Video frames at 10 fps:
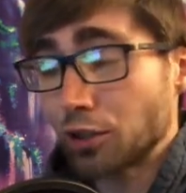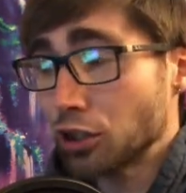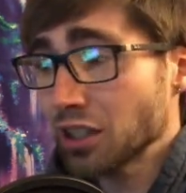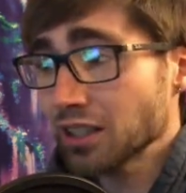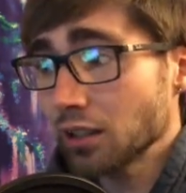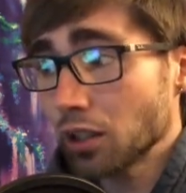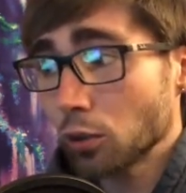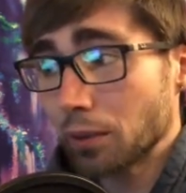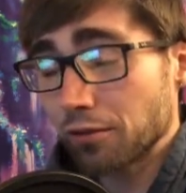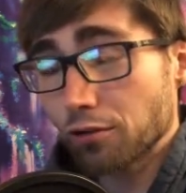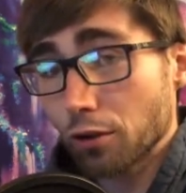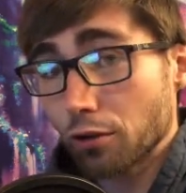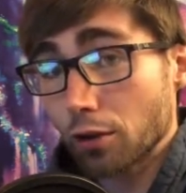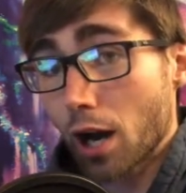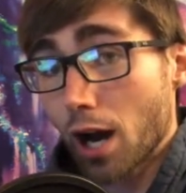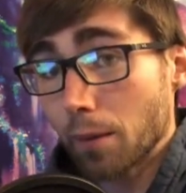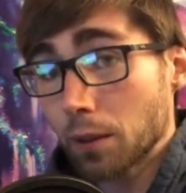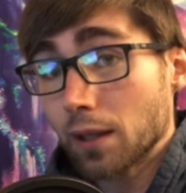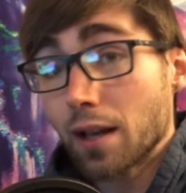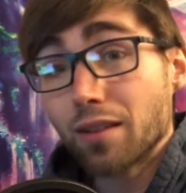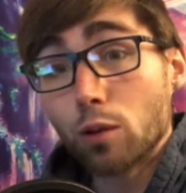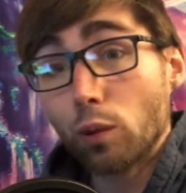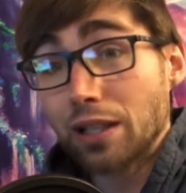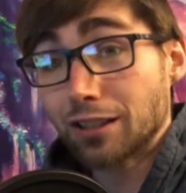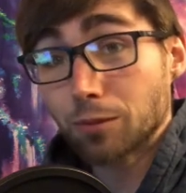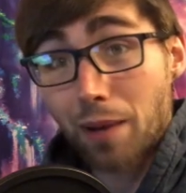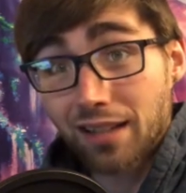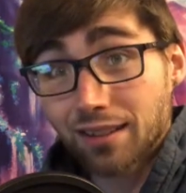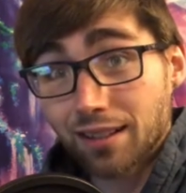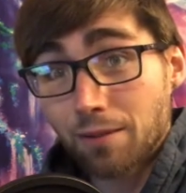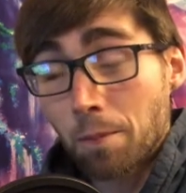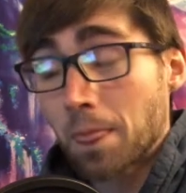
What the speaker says: just a little bit further up than we expected,